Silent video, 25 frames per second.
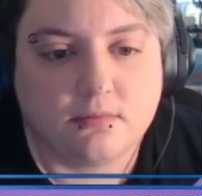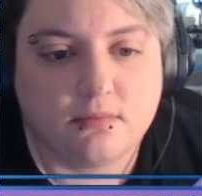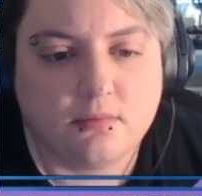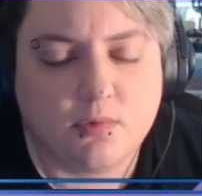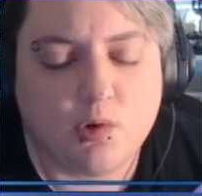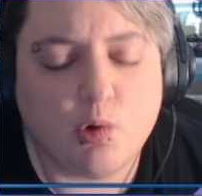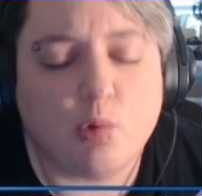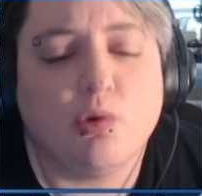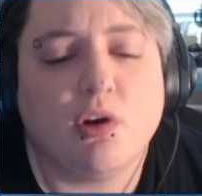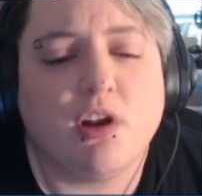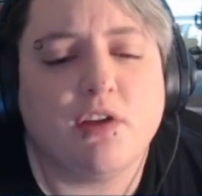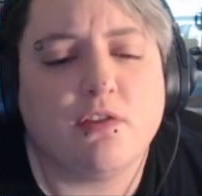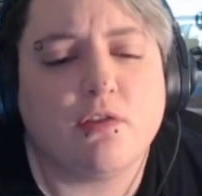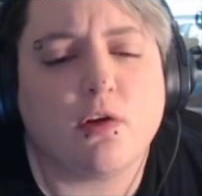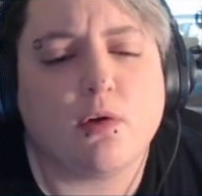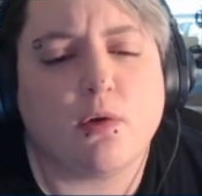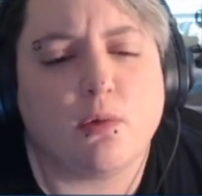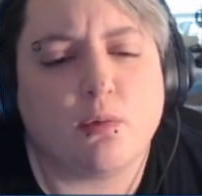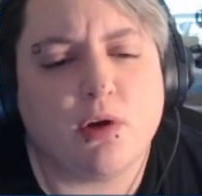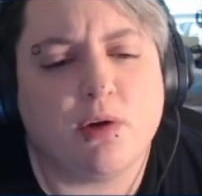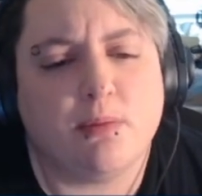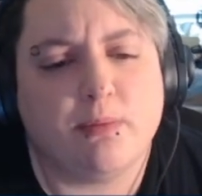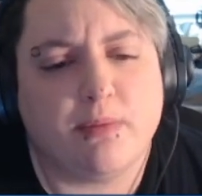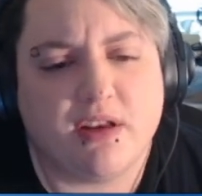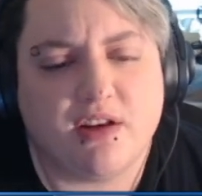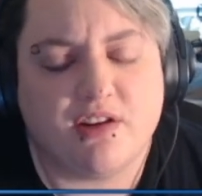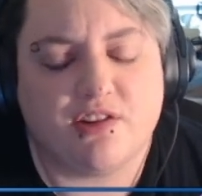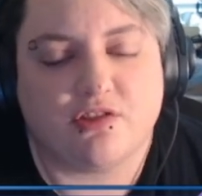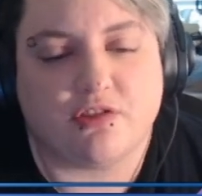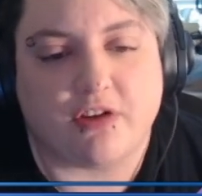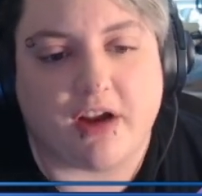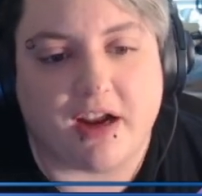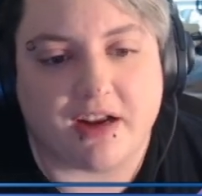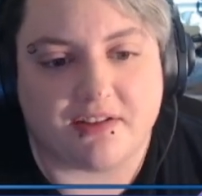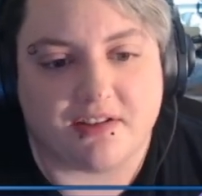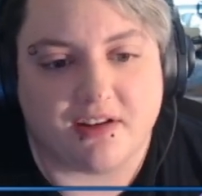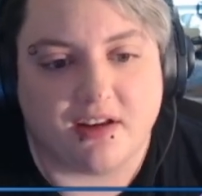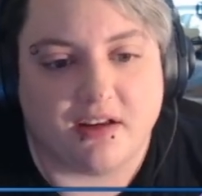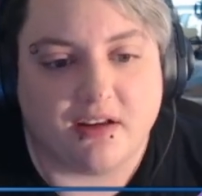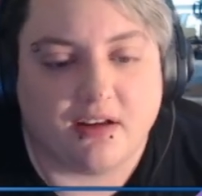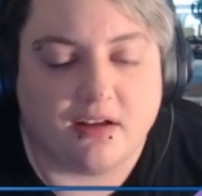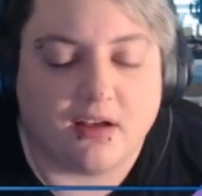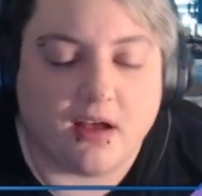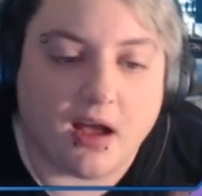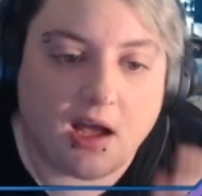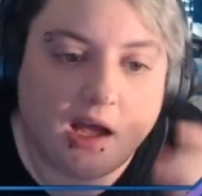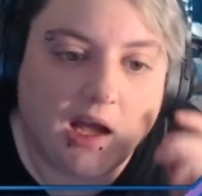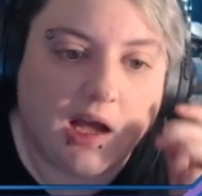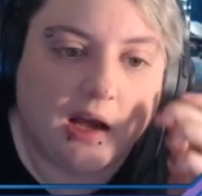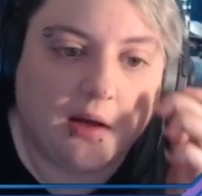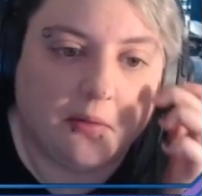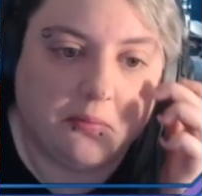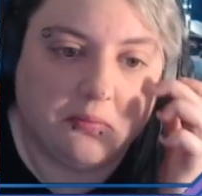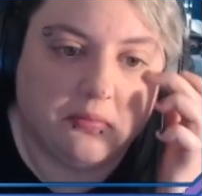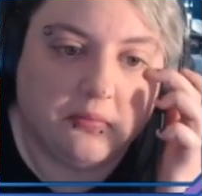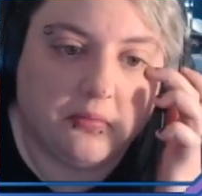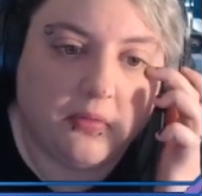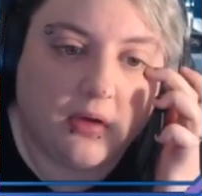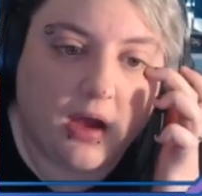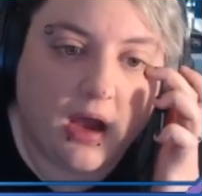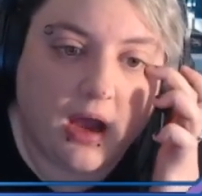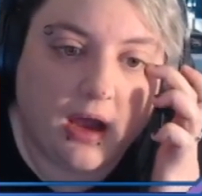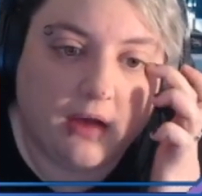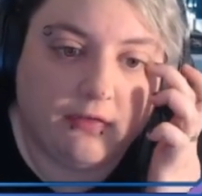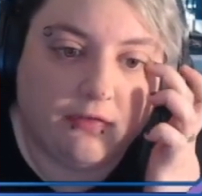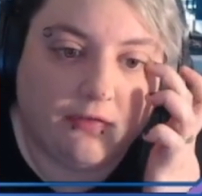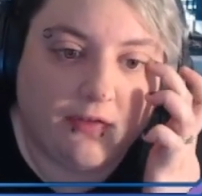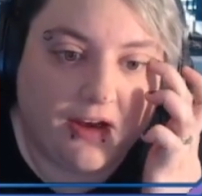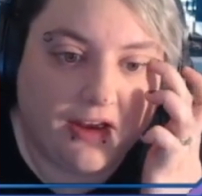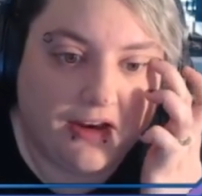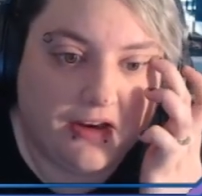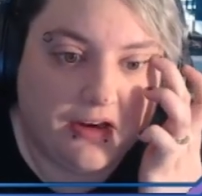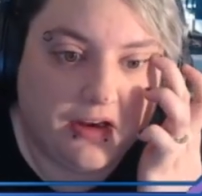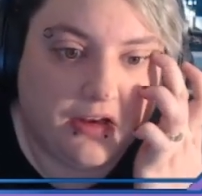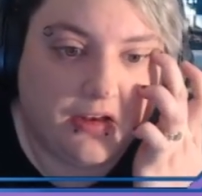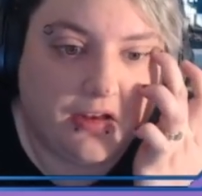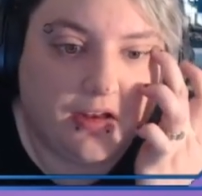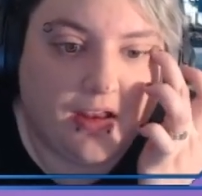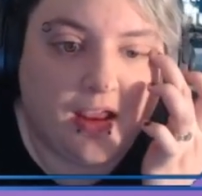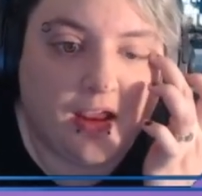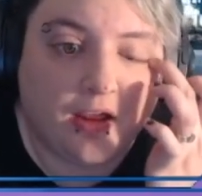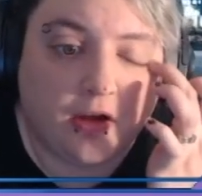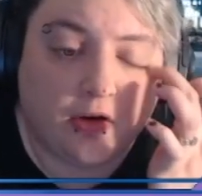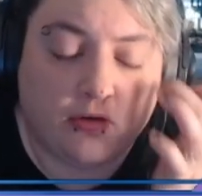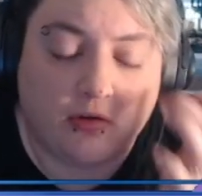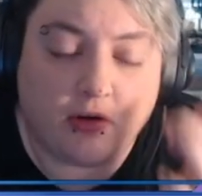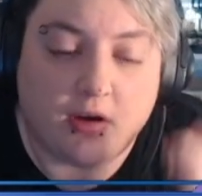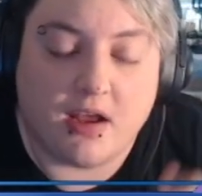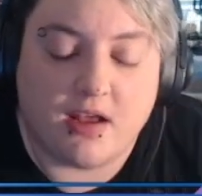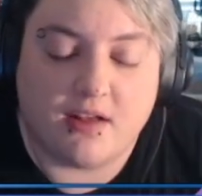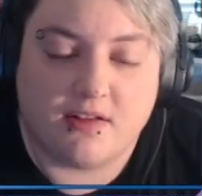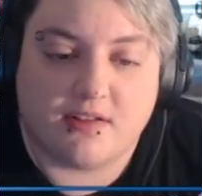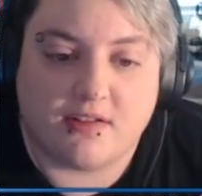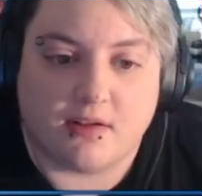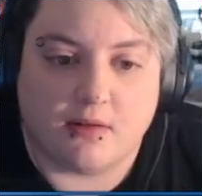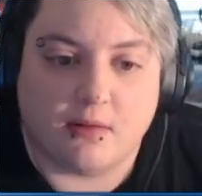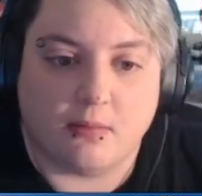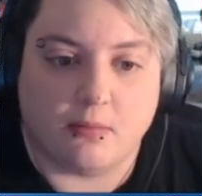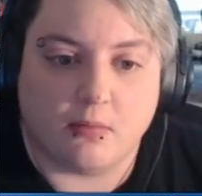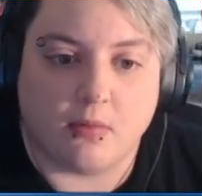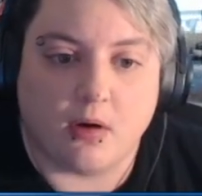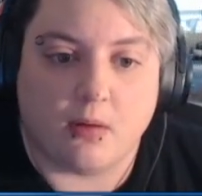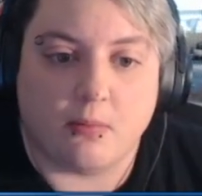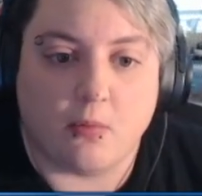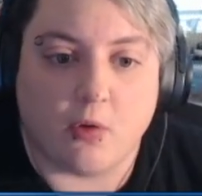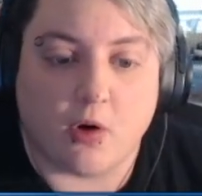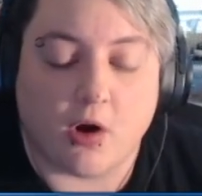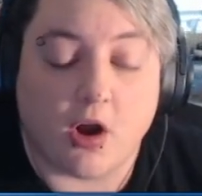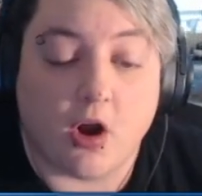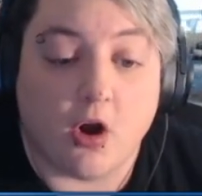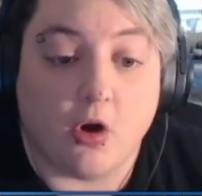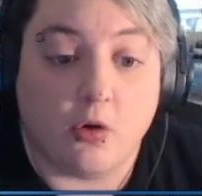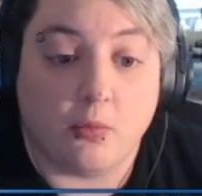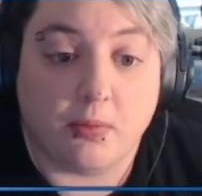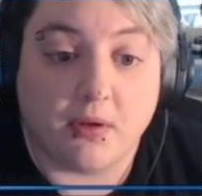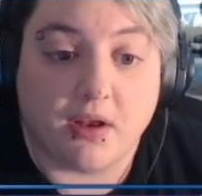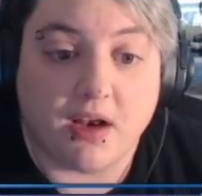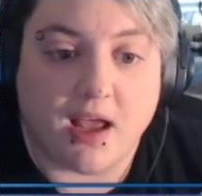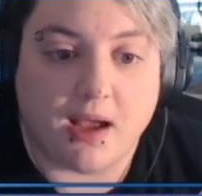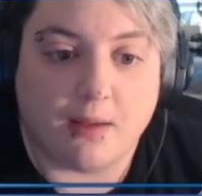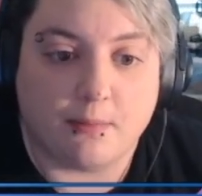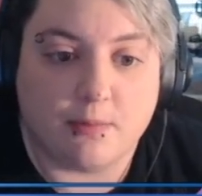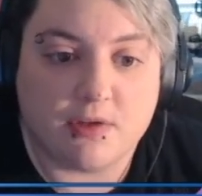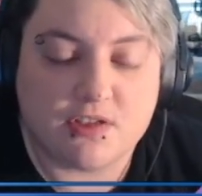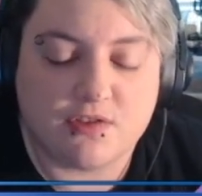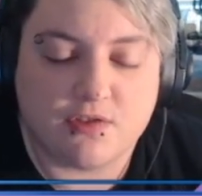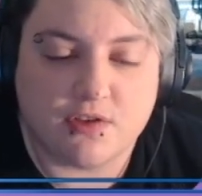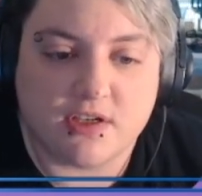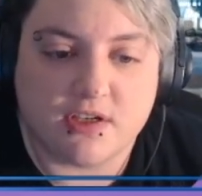whenever it wouldn't be distracting. I find it creates a more open atmosphere,